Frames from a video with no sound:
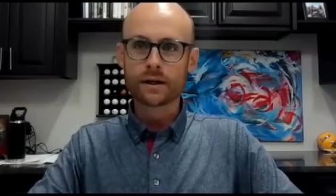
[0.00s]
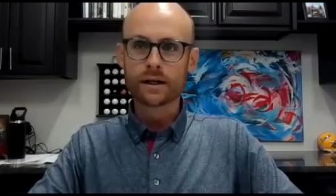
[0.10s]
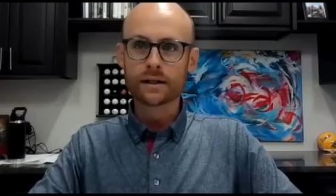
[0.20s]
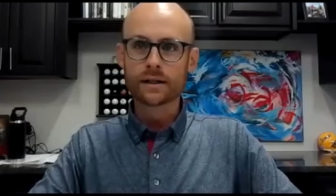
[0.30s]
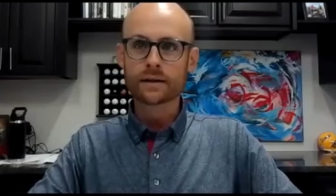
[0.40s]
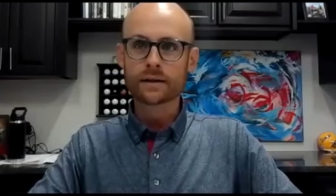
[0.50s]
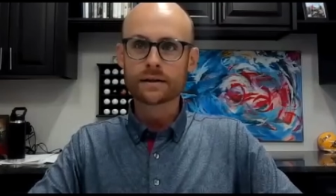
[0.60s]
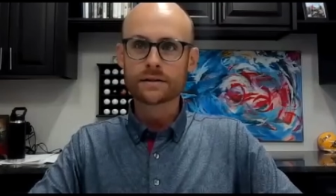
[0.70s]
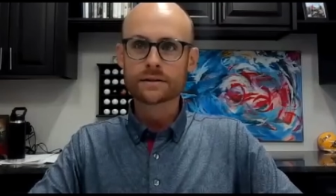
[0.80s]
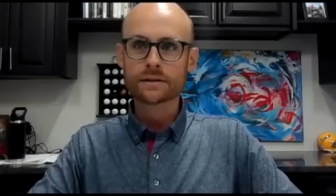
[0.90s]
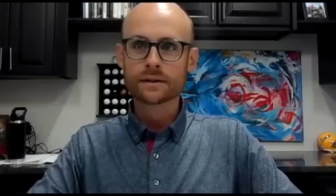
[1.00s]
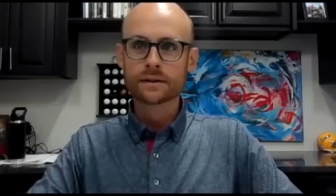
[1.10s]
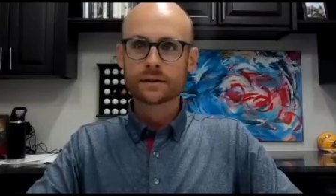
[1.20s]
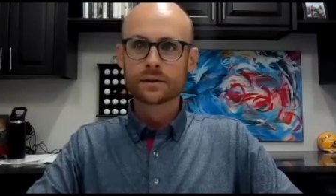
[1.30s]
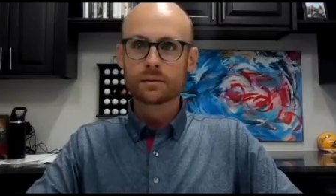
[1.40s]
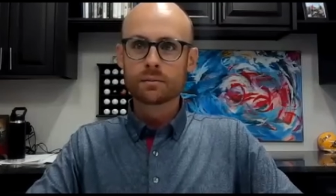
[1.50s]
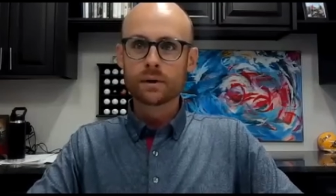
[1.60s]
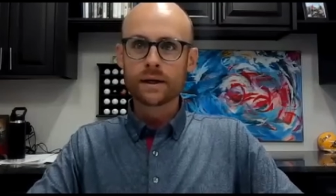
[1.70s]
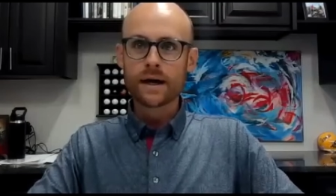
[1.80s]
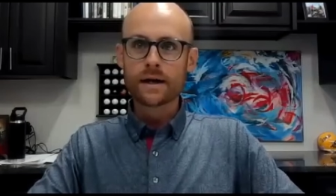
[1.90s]
line like this,
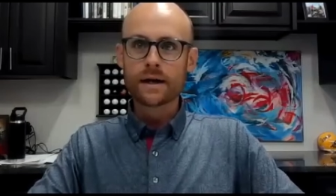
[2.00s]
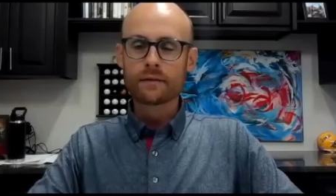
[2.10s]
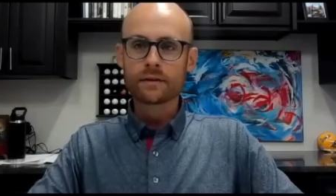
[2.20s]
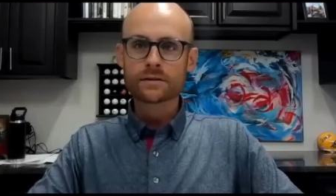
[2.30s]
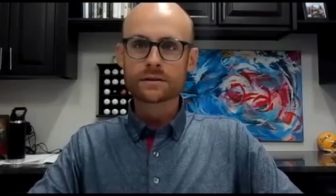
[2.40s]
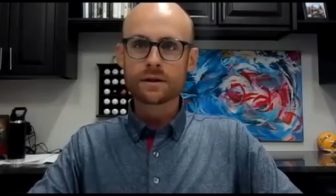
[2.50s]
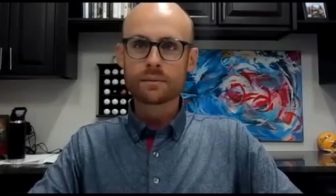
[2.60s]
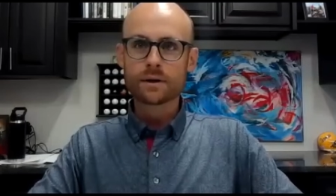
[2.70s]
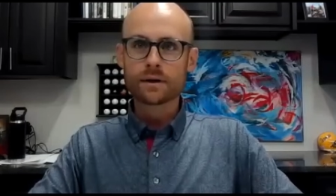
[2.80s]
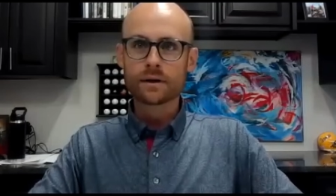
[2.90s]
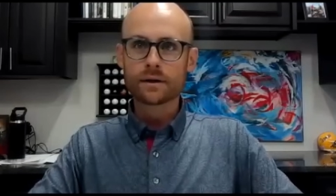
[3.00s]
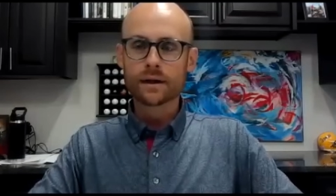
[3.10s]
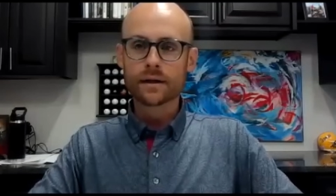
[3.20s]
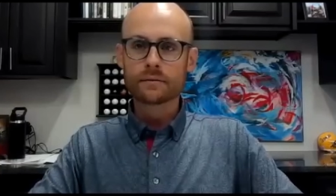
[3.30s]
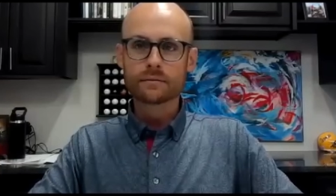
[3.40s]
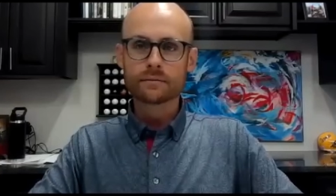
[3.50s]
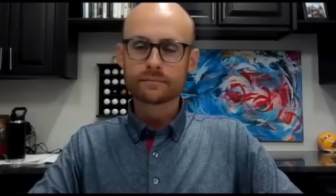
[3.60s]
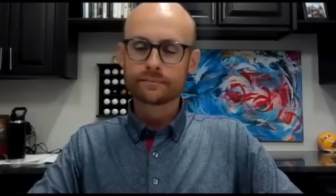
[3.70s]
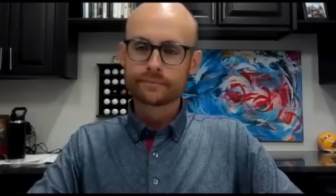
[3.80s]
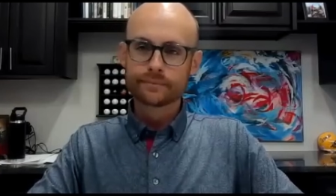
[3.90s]
but not having somebody that
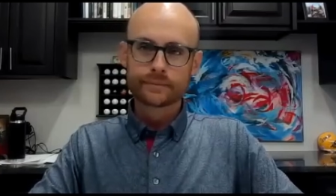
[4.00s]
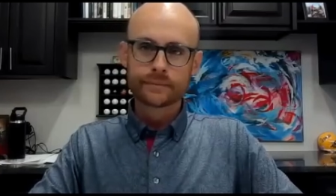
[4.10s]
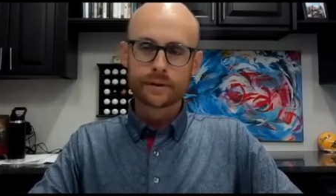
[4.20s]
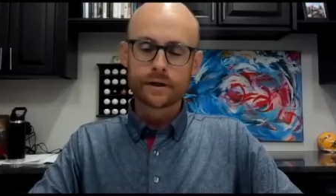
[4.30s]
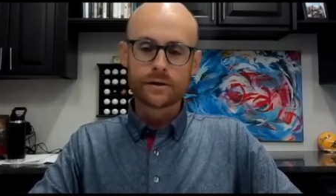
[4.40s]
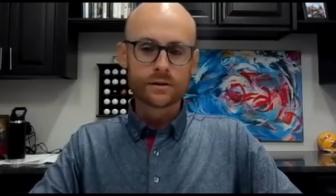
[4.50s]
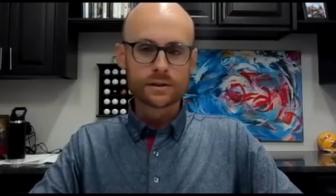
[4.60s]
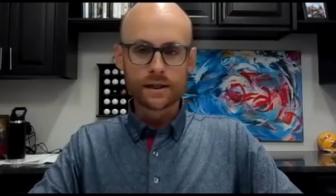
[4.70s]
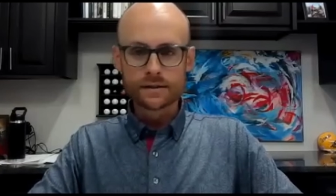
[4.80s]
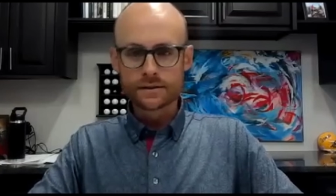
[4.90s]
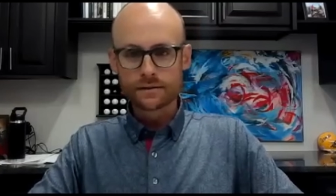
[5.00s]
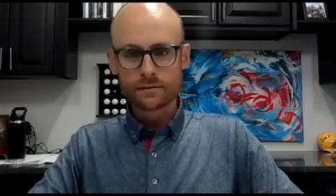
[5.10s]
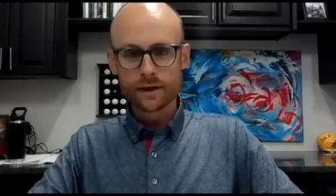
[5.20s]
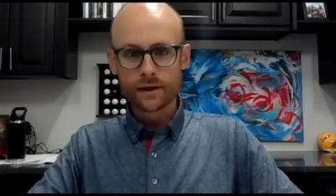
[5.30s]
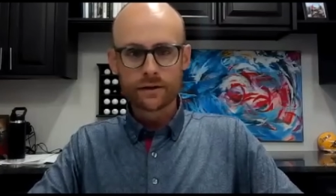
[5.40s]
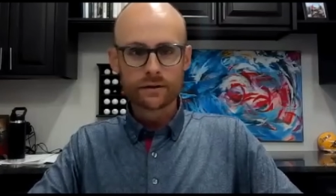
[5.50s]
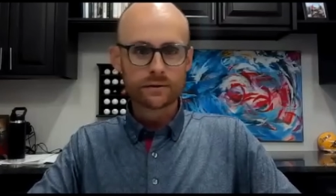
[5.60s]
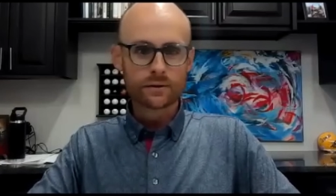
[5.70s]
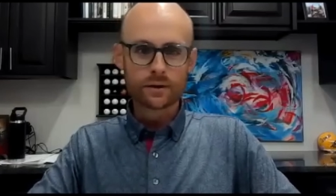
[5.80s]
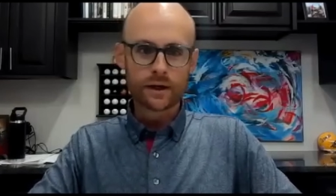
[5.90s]
understands
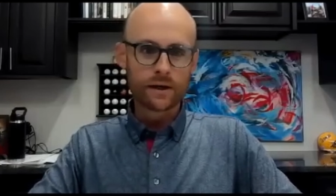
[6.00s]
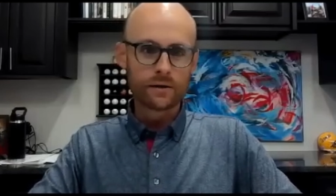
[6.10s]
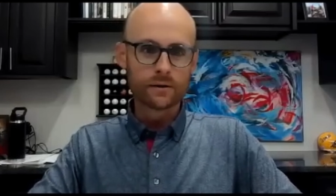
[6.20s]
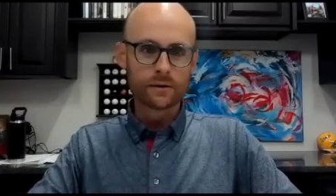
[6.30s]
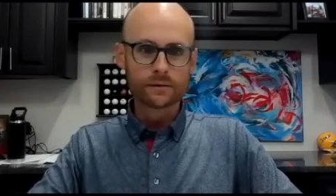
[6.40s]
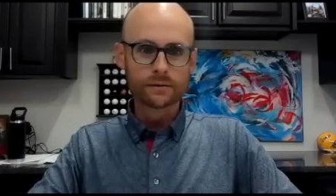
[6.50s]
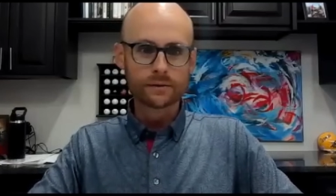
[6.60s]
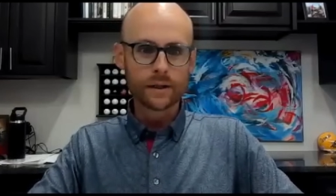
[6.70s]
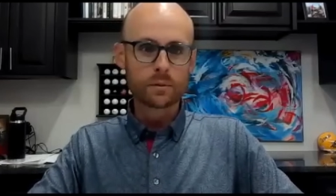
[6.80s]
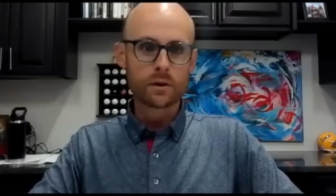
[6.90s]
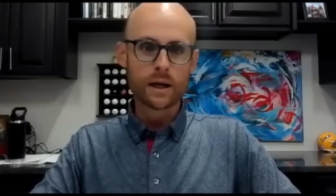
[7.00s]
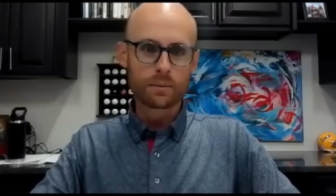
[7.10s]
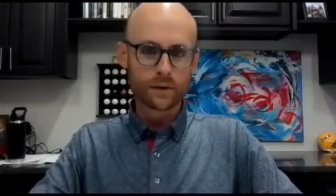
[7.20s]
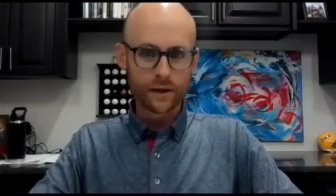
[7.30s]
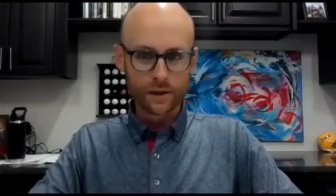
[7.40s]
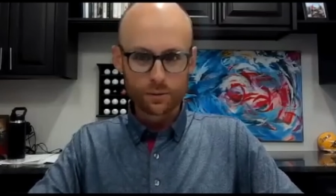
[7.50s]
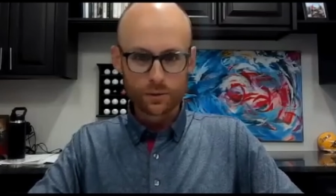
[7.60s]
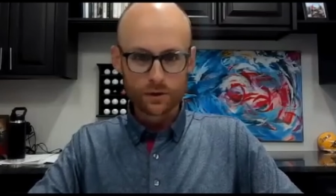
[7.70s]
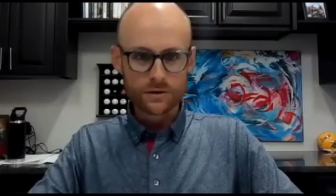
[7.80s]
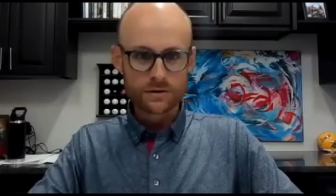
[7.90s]
conveyor or how a label applicator
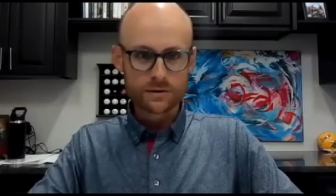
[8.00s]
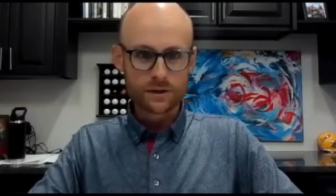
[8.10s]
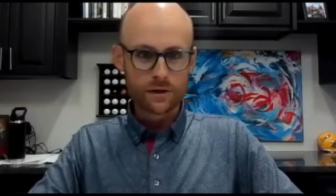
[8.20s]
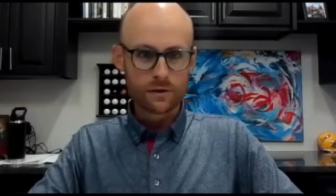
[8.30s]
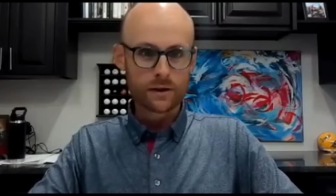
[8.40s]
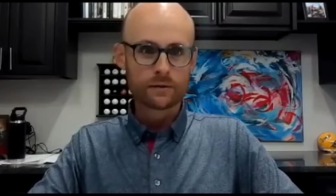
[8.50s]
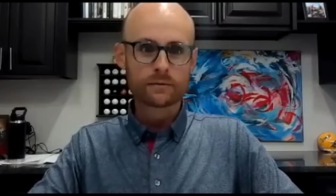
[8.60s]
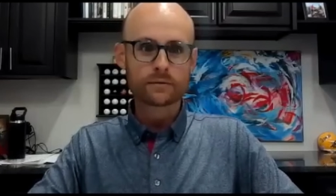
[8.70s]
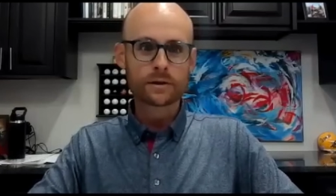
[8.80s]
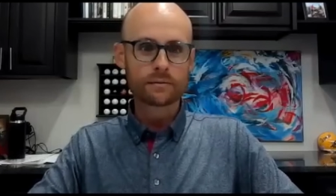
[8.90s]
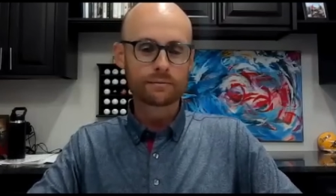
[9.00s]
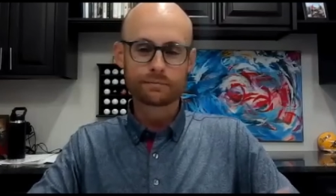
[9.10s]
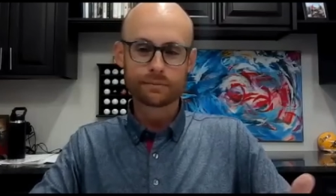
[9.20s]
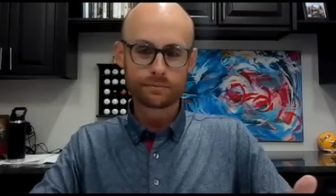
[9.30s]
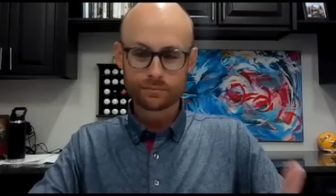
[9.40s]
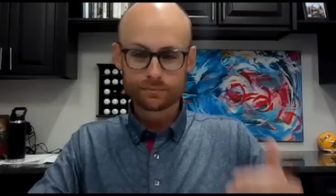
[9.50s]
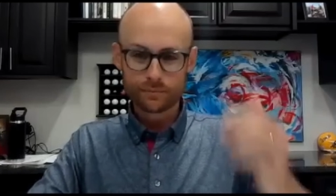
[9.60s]
works, you know, can can